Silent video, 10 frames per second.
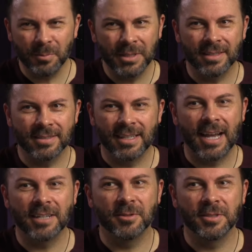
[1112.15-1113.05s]
because the
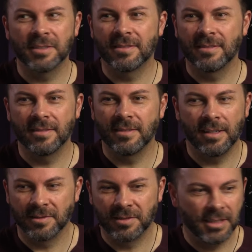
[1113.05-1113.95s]
actor is
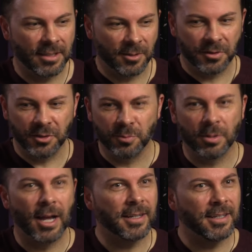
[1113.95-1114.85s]
dealing with new
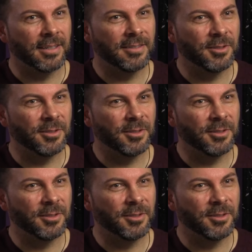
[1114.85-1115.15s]
blocking,